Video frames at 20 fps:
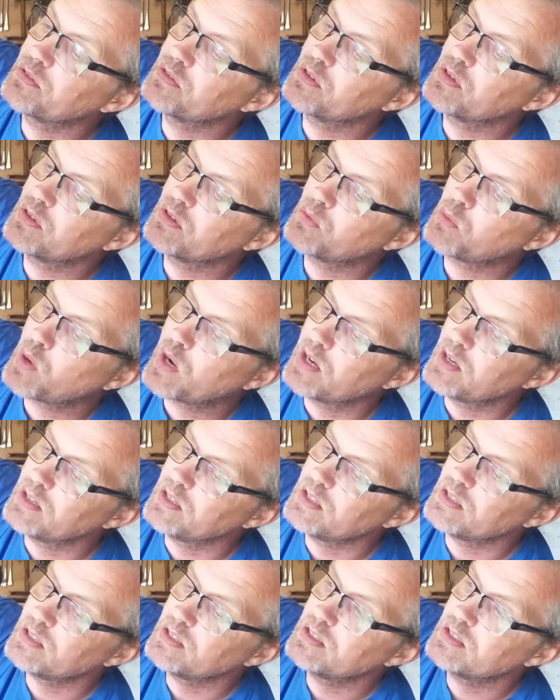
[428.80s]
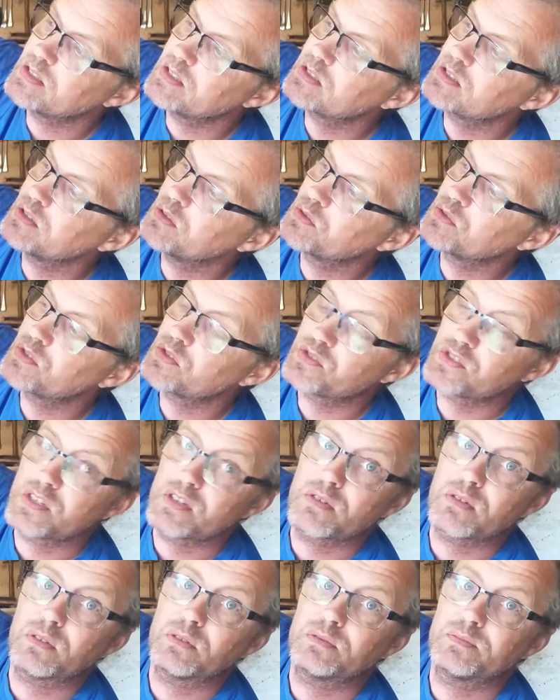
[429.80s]
through the wire here is go to
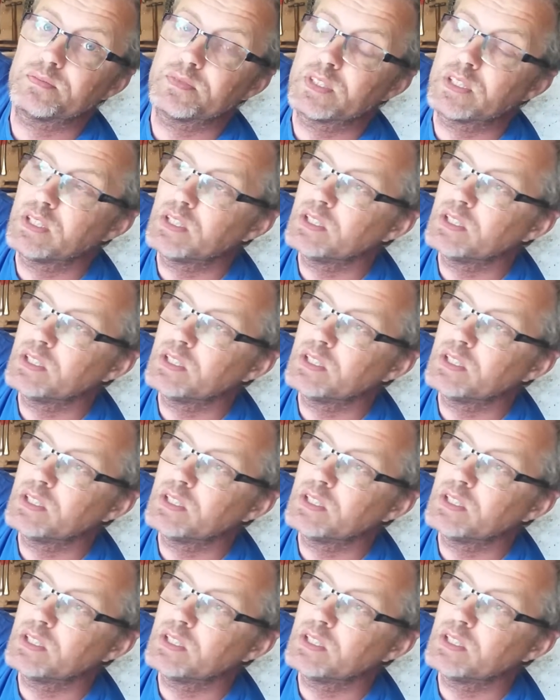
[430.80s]
0.